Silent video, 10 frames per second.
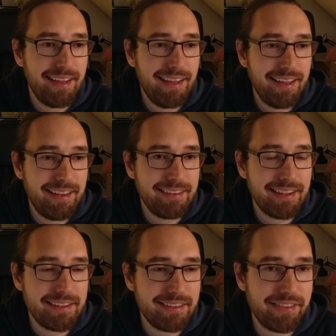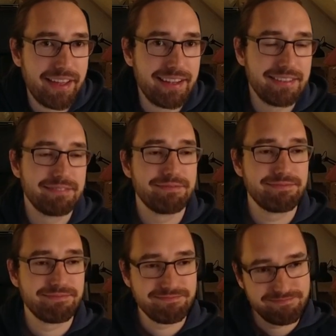And until then,
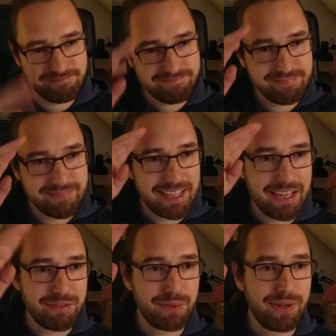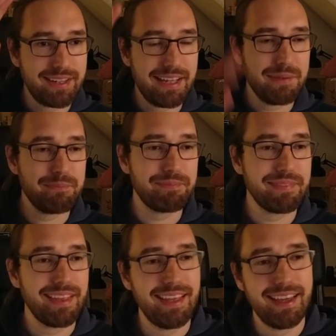have a great day.
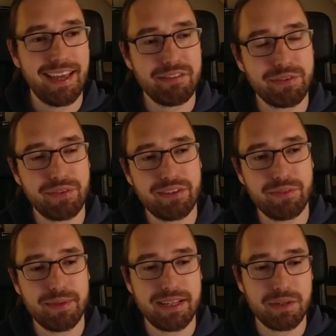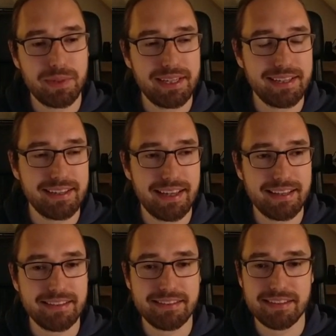Have a great remaining week,
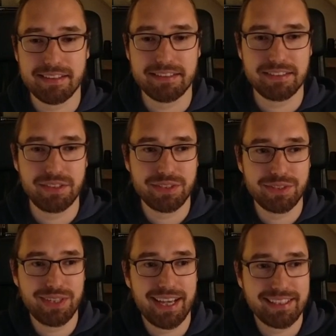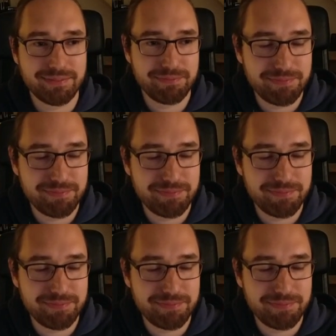and see you soon, guys.